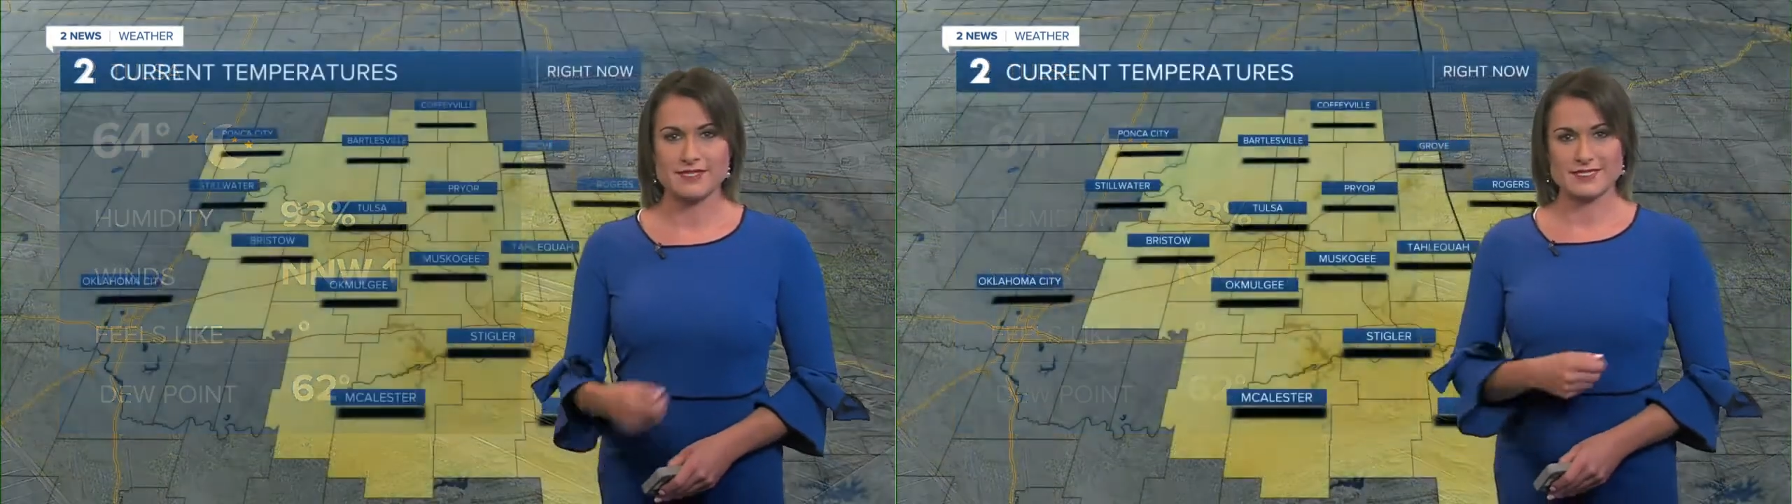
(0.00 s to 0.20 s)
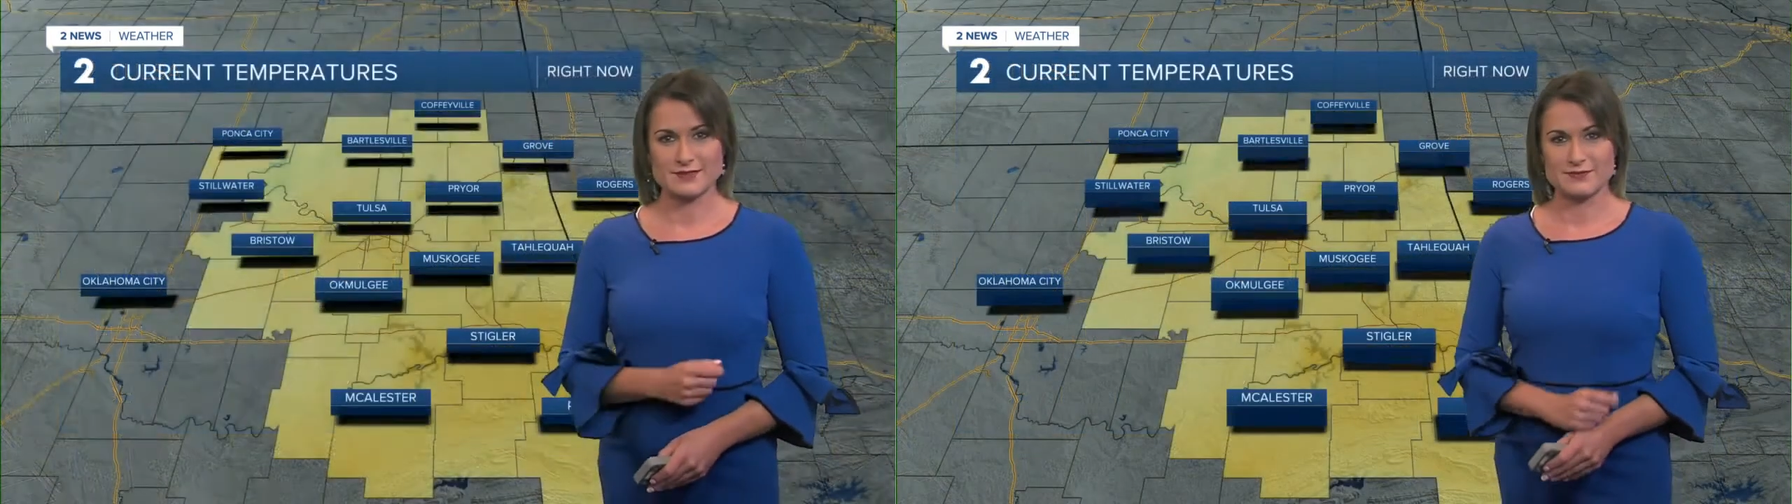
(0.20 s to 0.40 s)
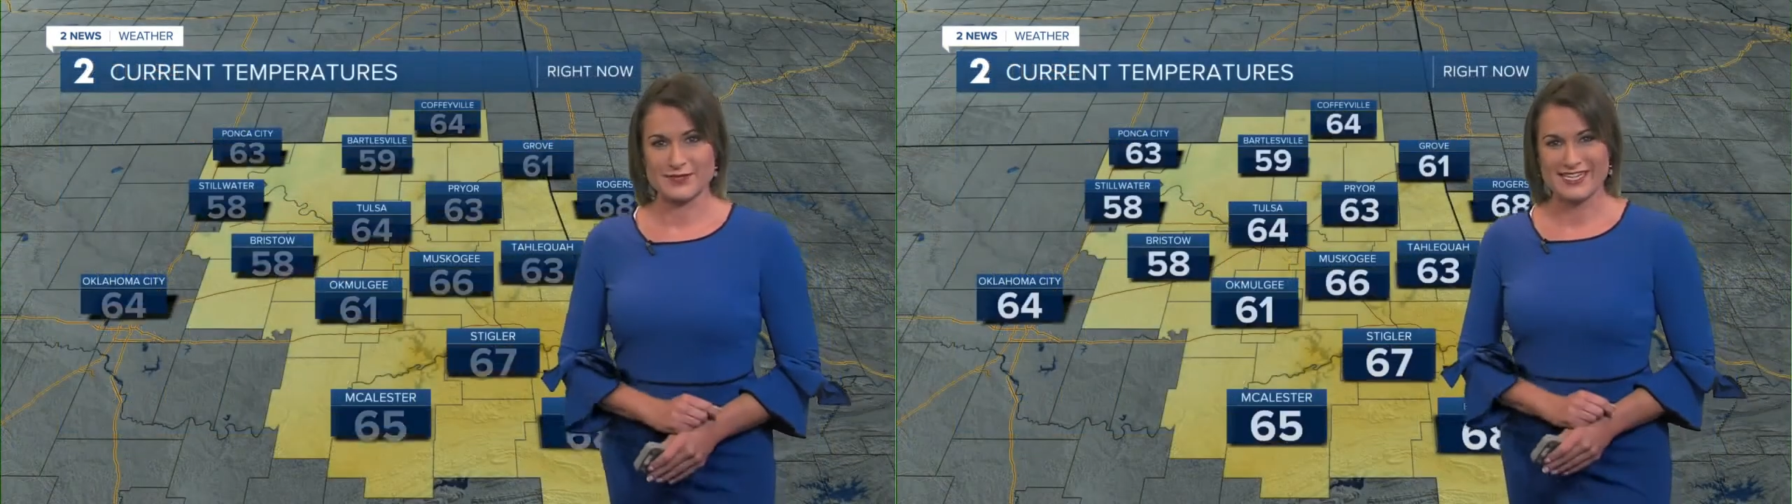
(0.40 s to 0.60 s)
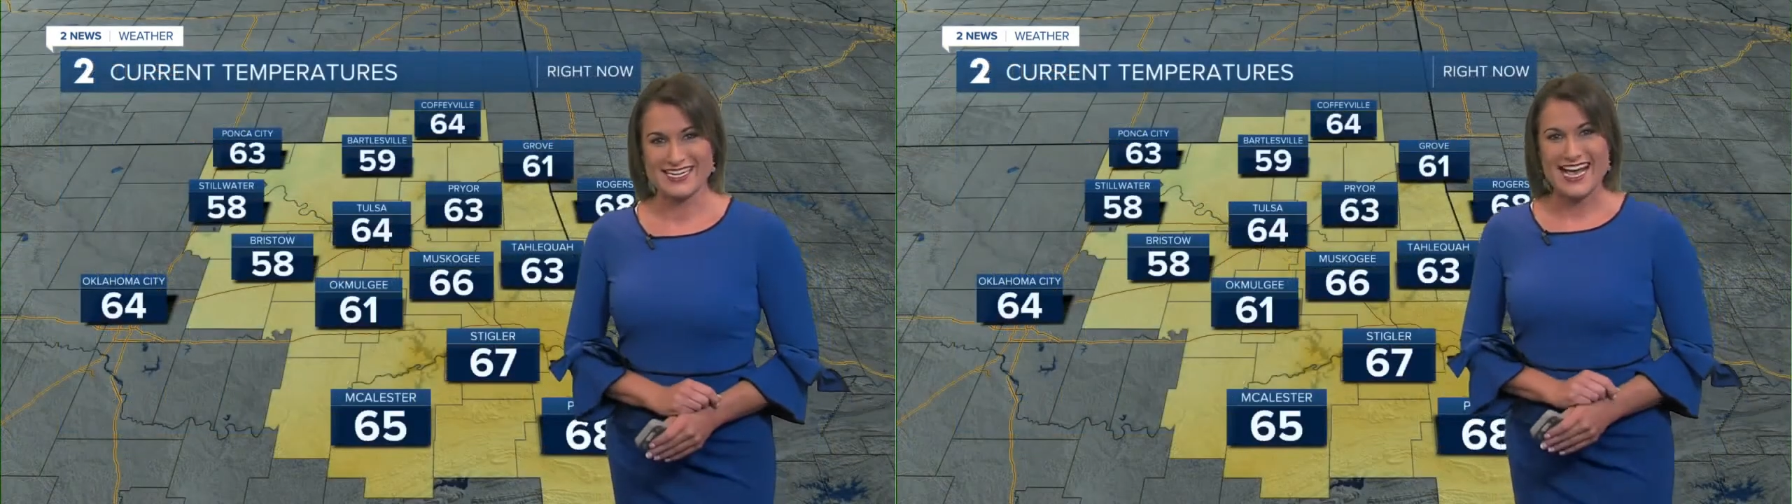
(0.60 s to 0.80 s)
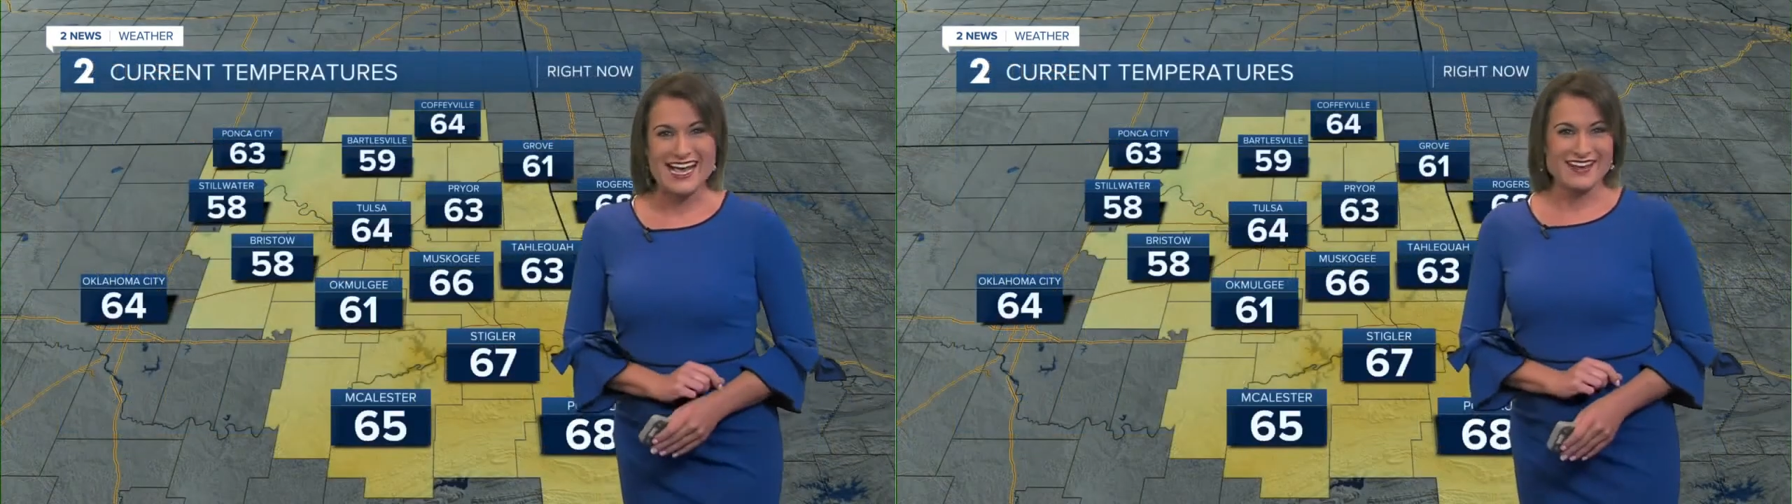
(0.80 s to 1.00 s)
this morning.
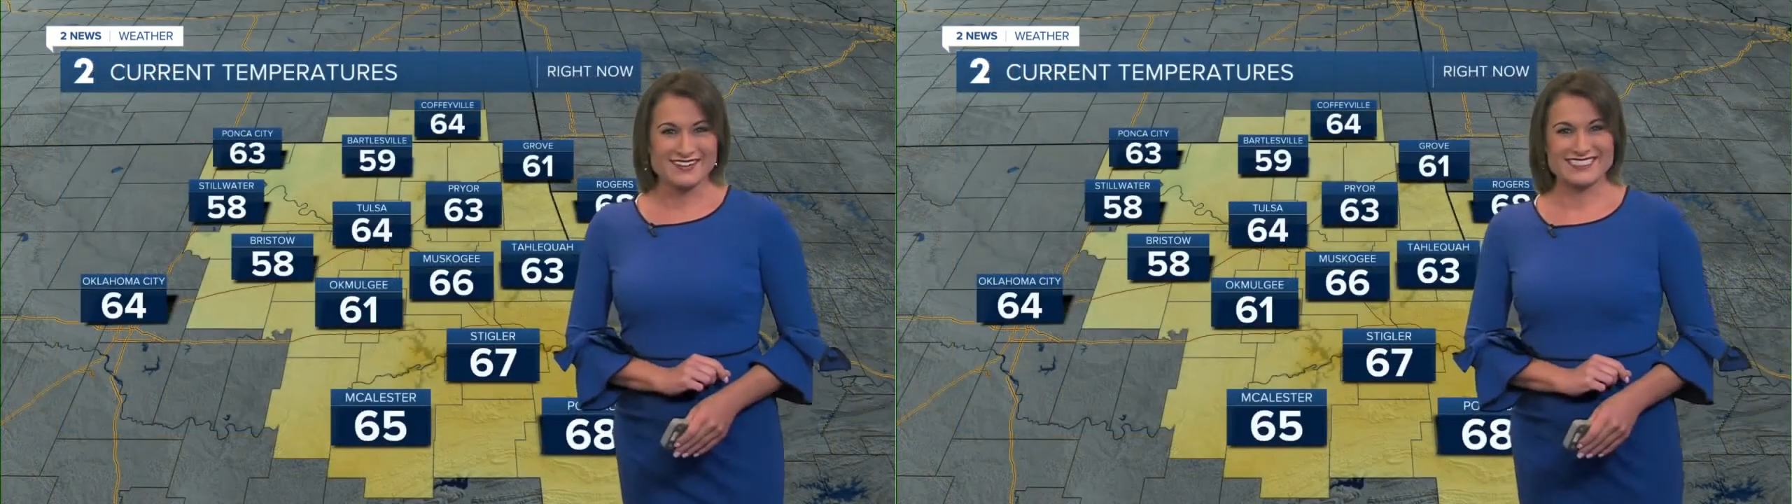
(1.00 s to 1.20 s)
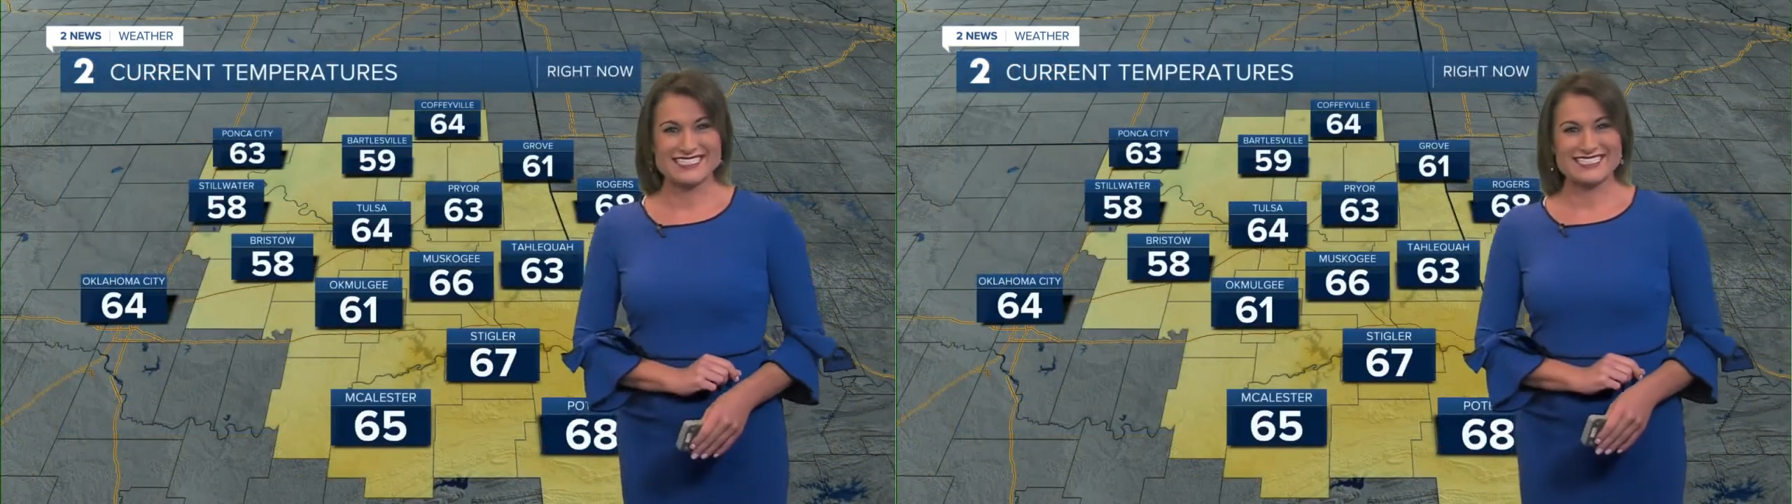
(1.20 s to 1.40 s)
We're seeing